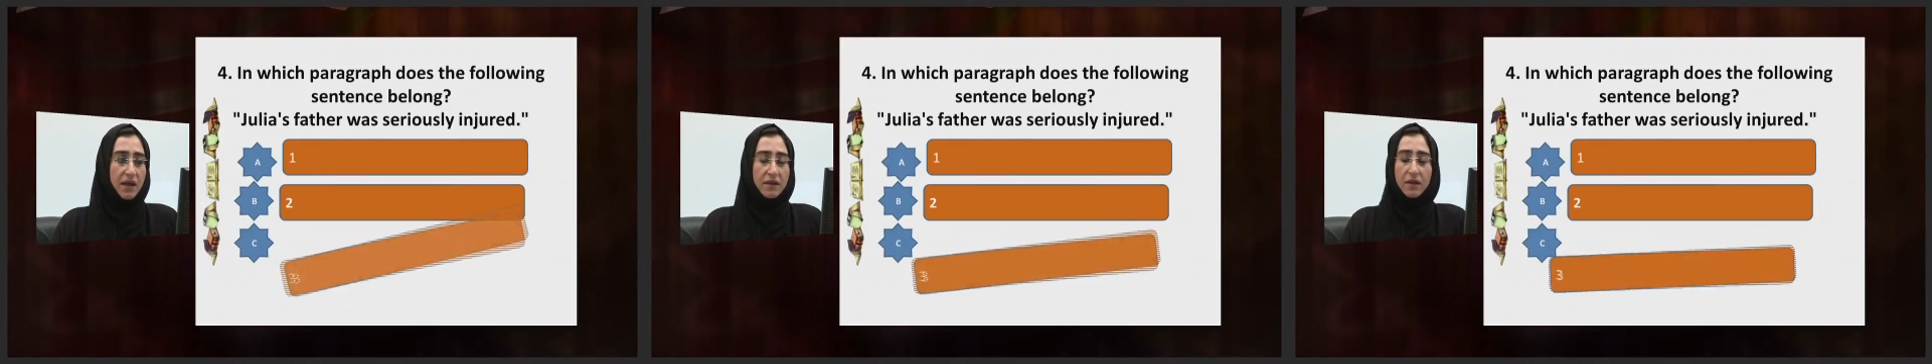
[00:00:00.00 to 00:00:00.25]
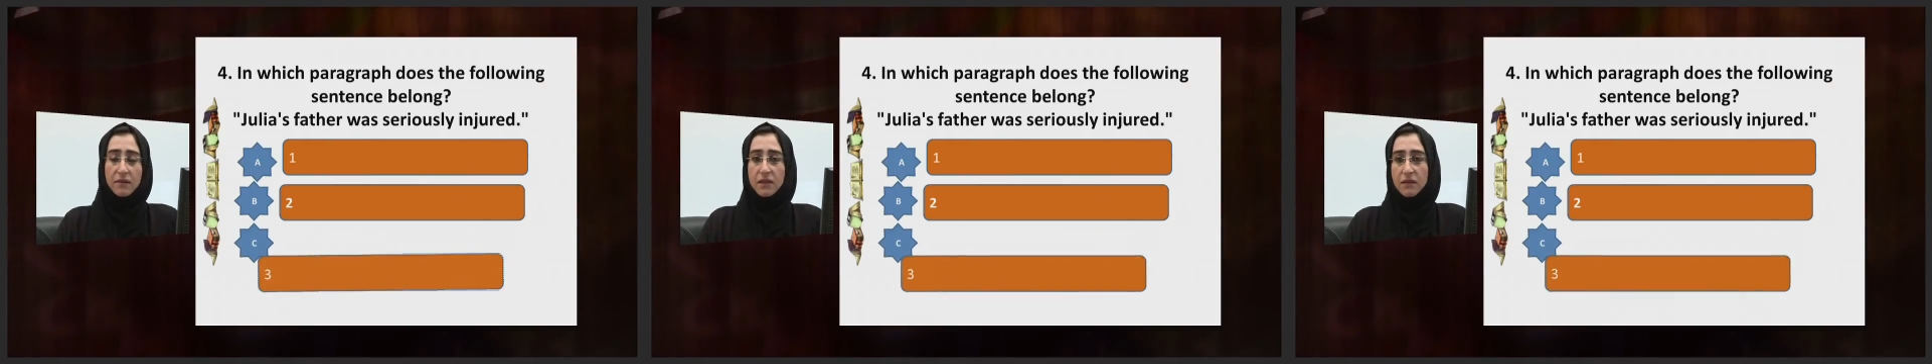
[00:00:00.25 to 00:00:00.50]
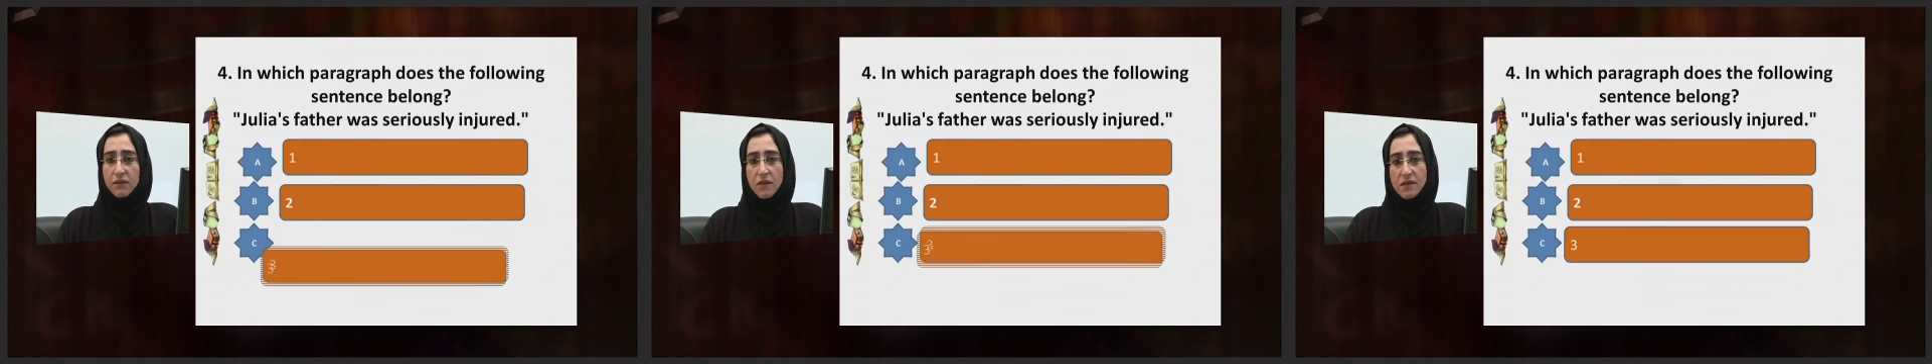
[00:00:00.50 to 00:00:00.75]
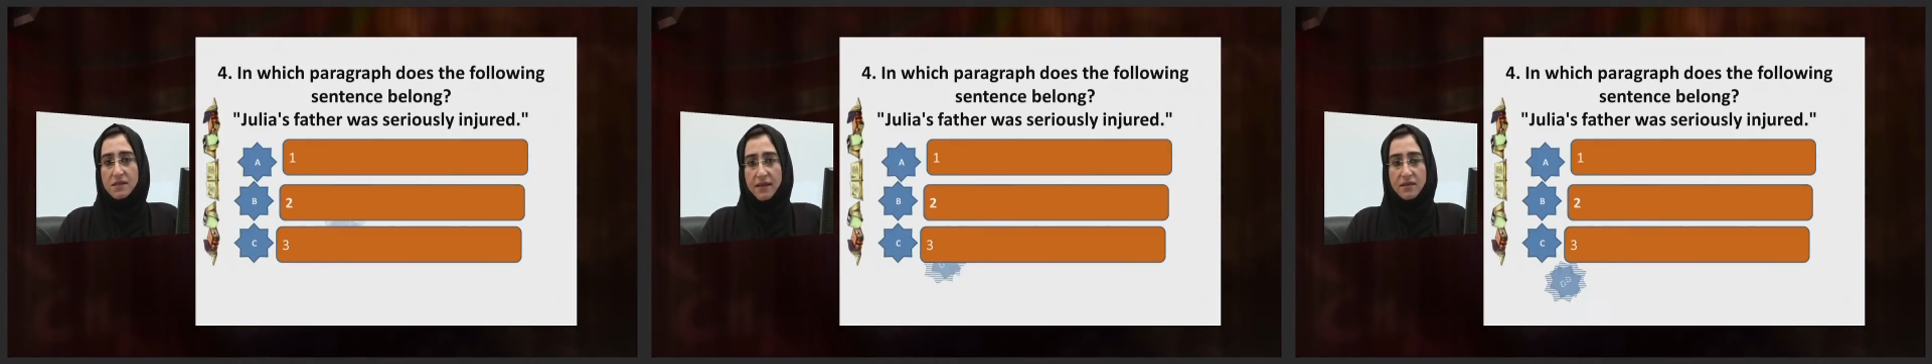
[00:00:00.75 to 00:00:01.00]
they'll give you
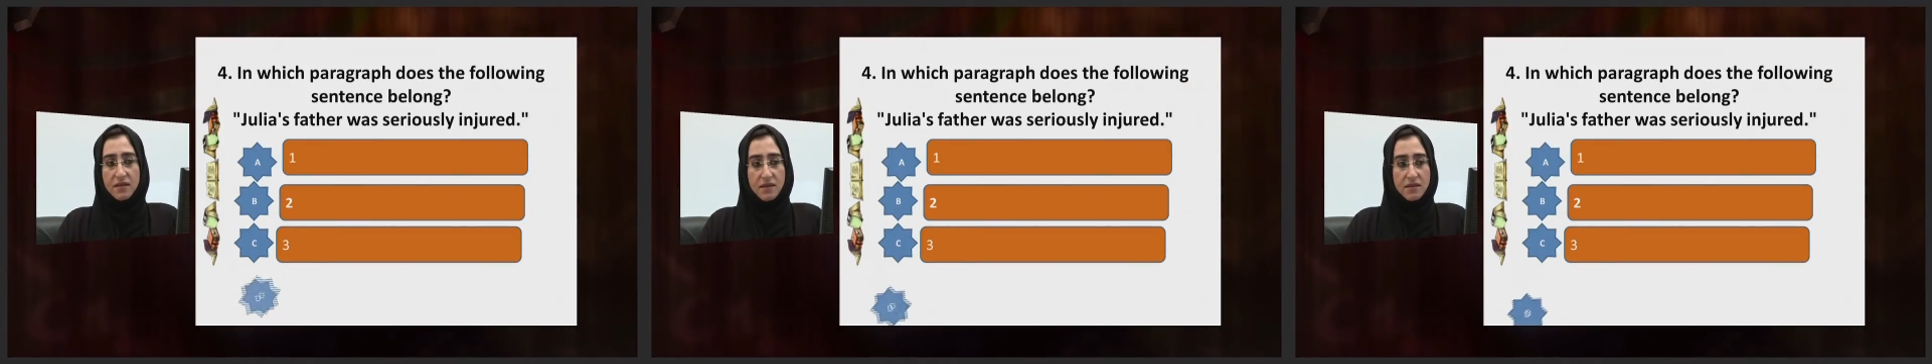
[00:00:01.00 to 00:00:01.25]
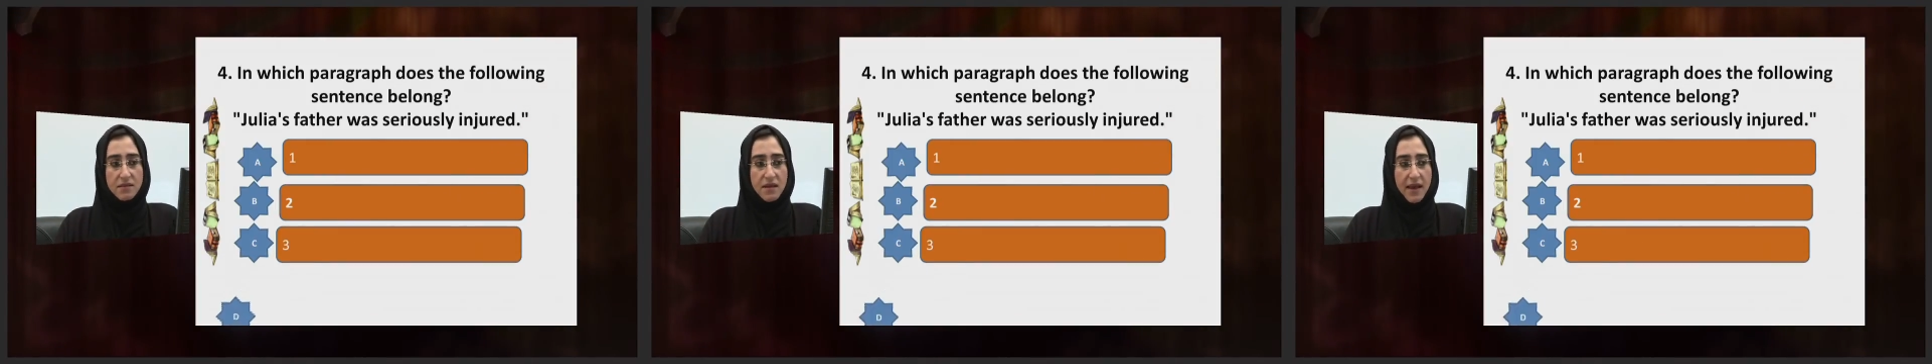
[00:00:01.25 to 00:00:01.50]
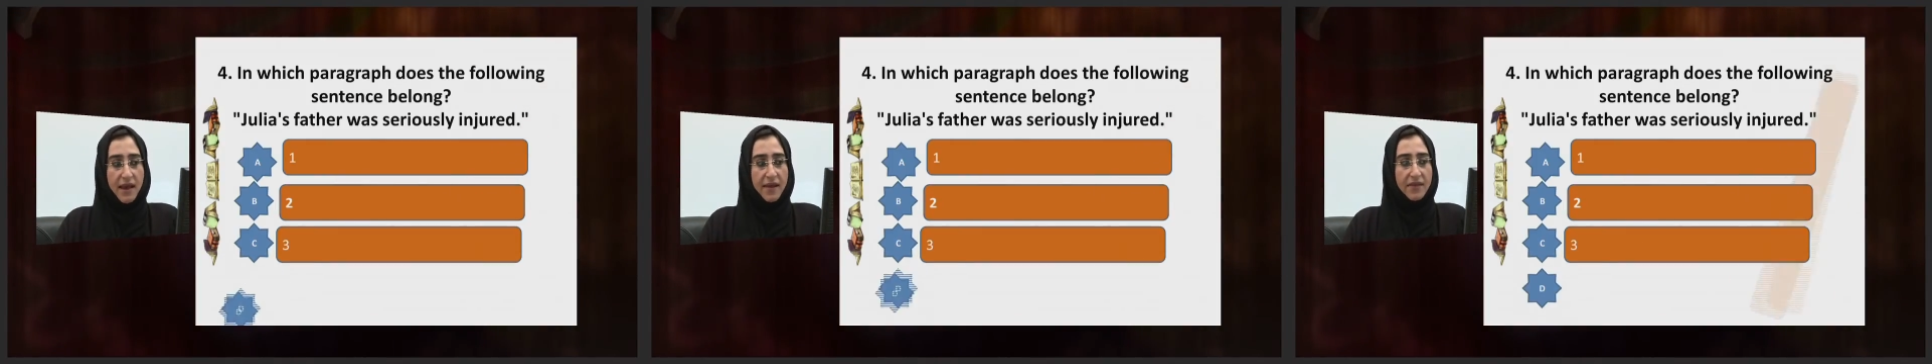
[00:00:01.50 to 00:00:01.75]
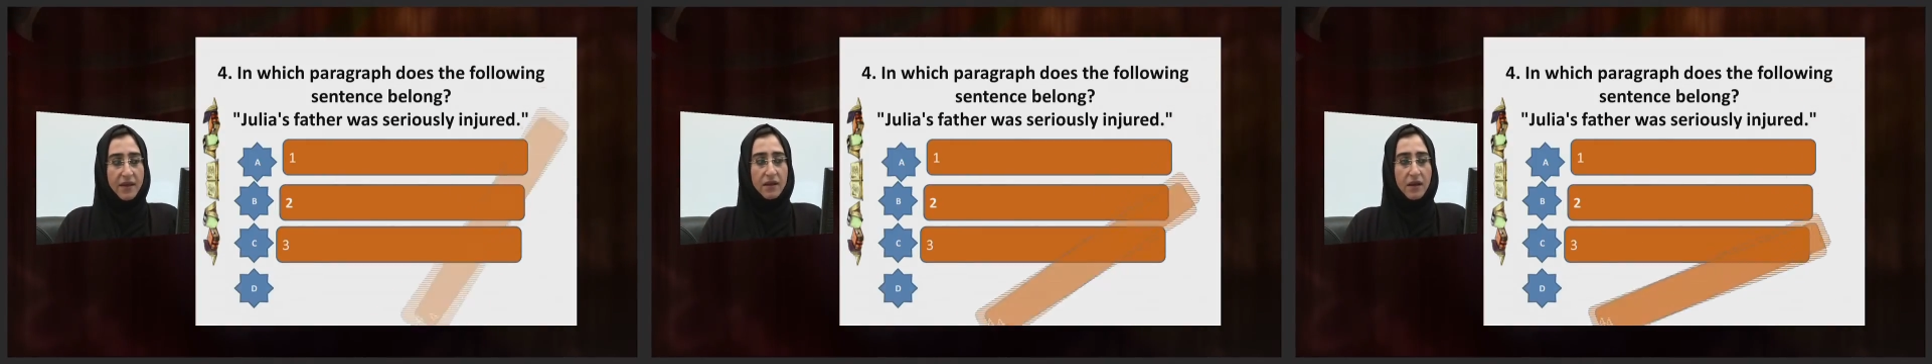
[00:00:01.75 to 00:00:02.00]
a sentence
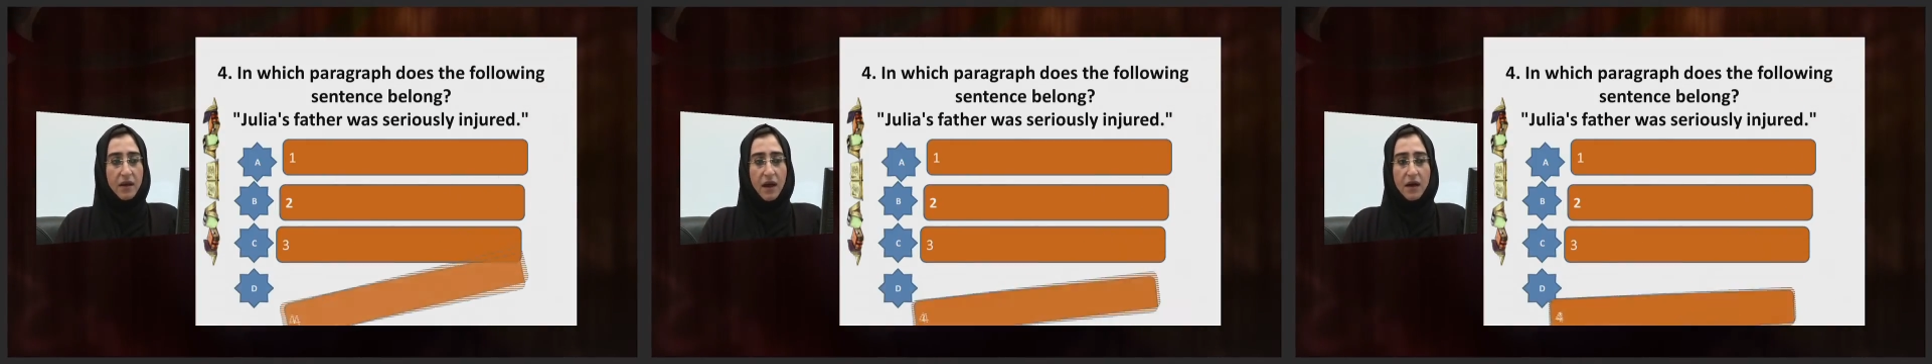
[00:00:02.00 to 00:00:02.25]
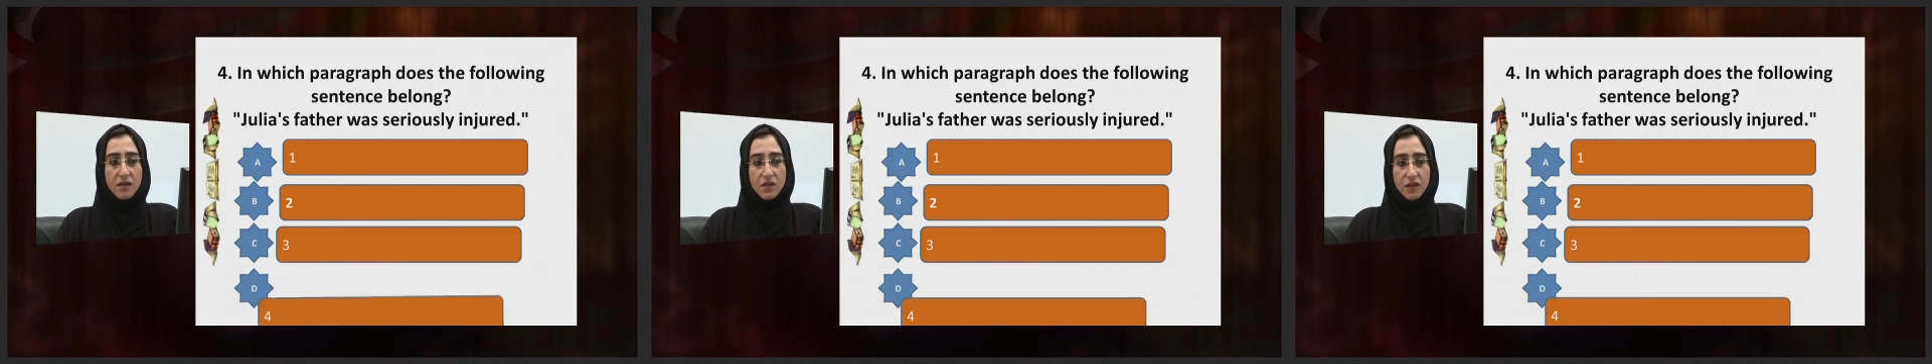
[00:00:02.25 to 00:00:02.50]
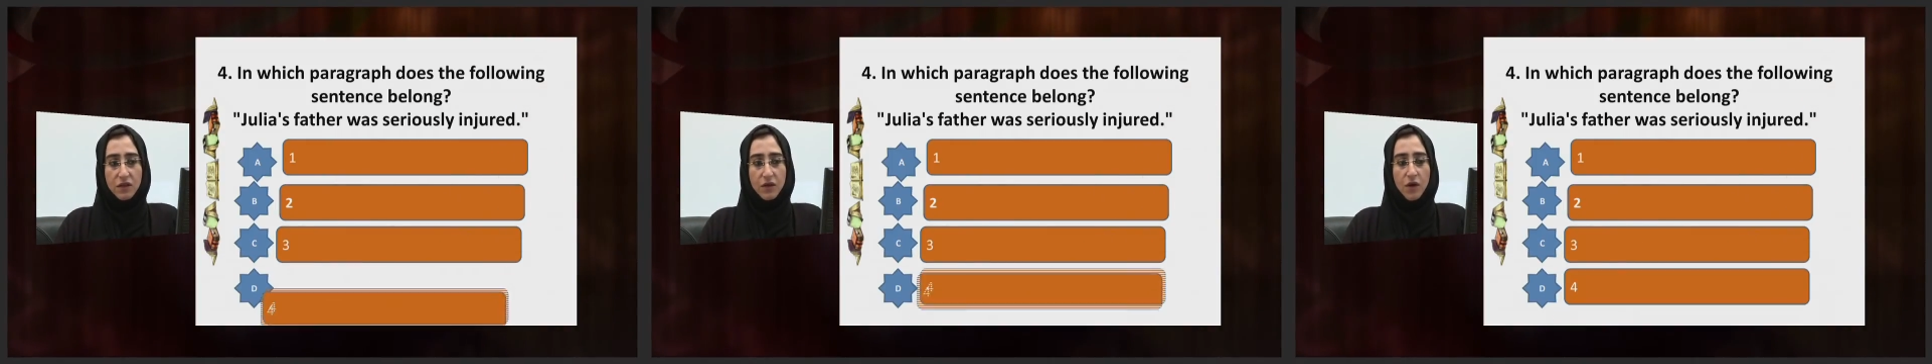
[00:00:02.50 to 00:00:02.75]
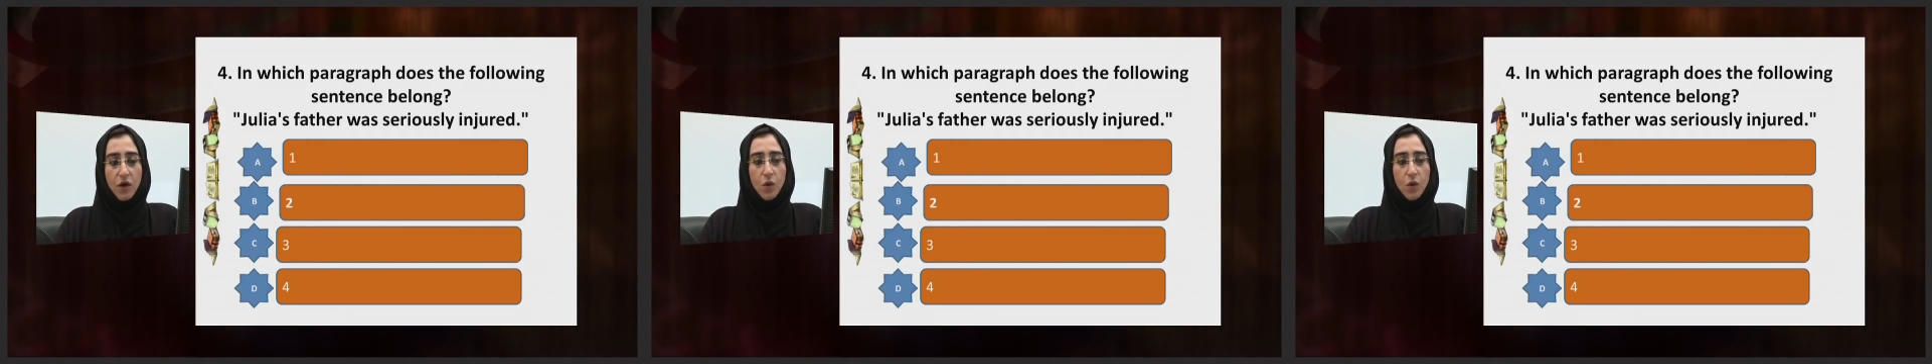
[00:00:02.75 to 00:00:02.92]
and then they'll ask you,